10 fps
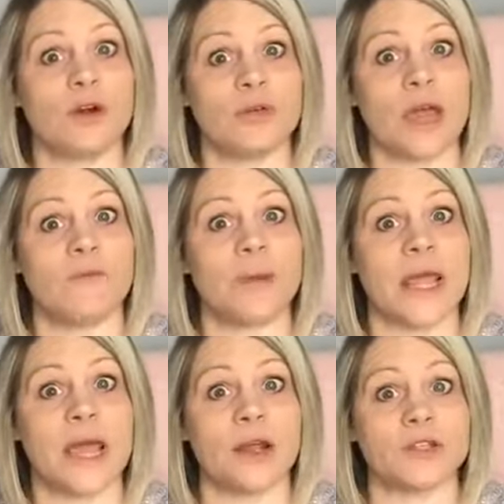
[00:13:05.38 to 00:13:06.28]
don't have
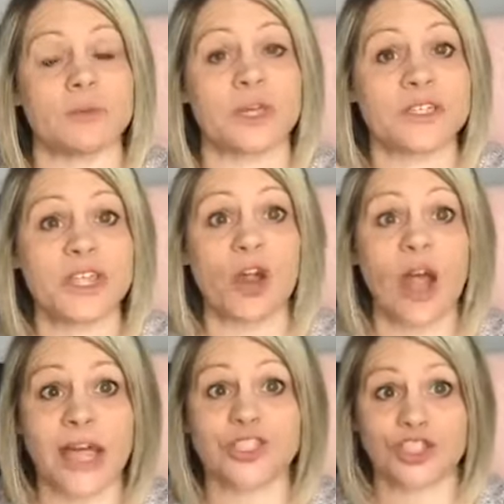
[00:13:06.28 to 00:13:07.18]
bananas because they're
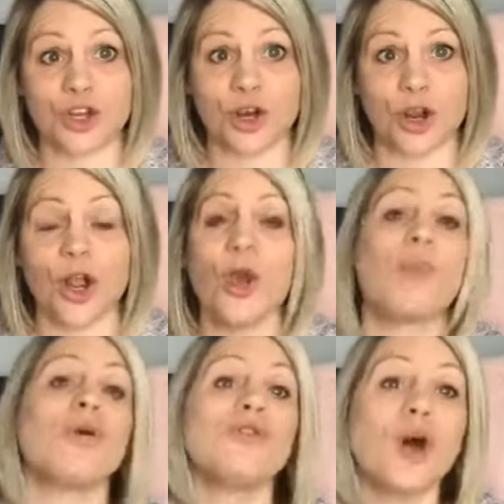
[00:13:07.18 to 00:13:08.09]
high sugar.
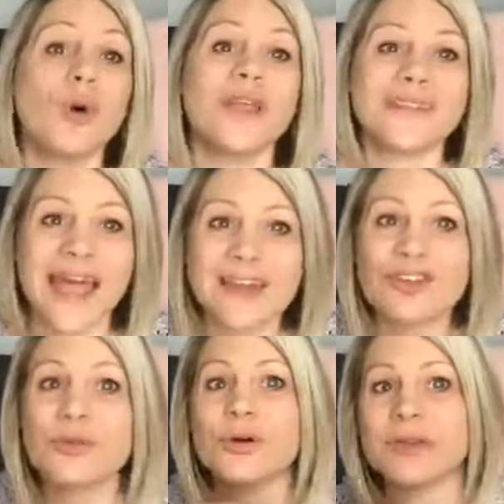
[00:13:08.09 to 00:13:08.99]
Well, no, it's
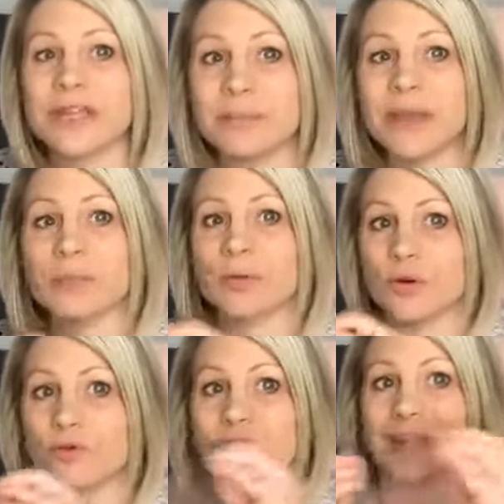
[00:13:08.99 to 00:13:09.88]
actually been
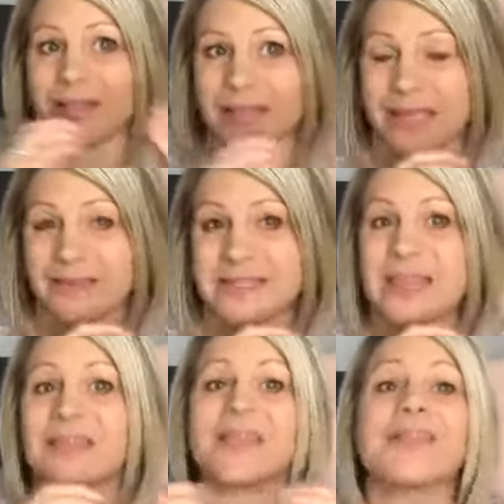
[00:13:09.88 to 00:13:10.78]
proven and linked
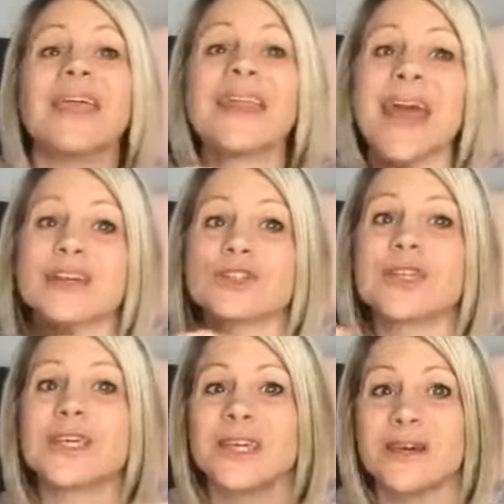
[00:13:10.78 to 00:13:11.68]
that they can
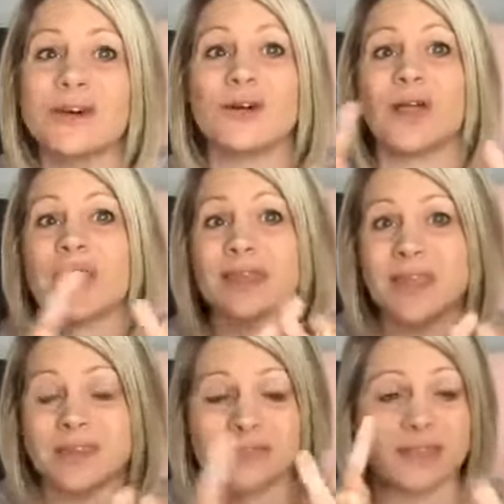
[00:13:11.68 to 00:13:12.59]
actually kill
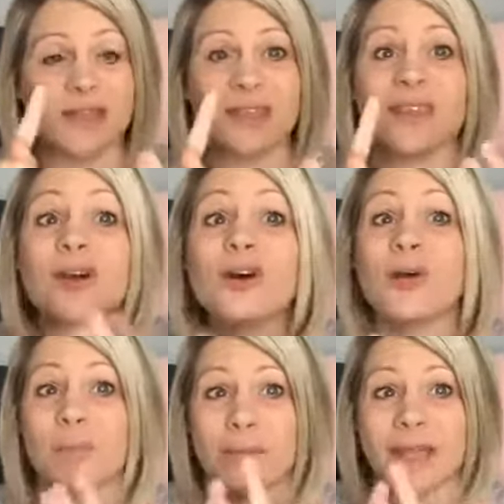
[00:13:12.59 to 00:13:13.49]
yeast,
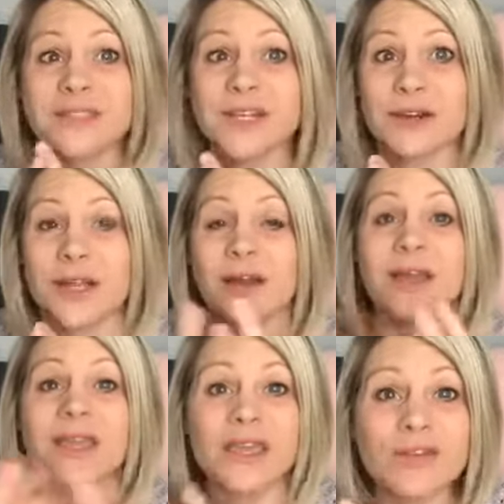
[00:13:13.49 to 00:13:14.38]
kill bacteria,
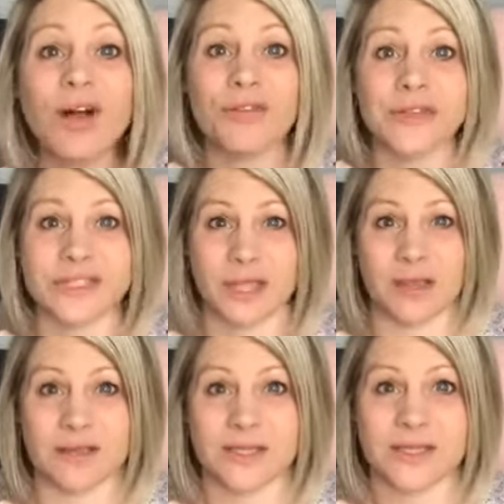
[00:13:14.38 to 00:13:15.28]
kill all these
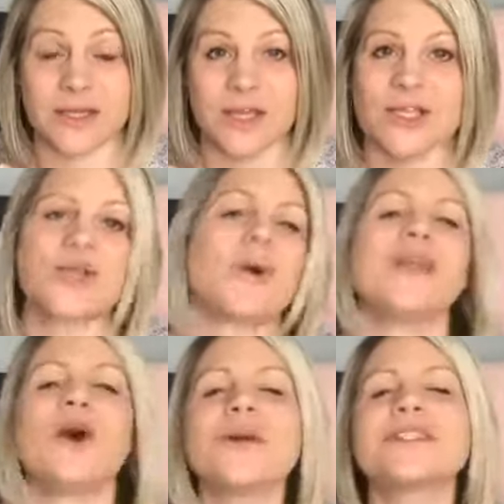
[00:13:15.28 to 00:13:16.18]
things. So I
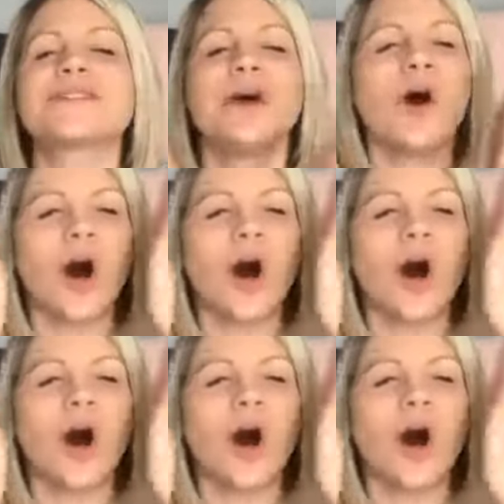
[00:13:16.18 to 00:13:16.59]
know it's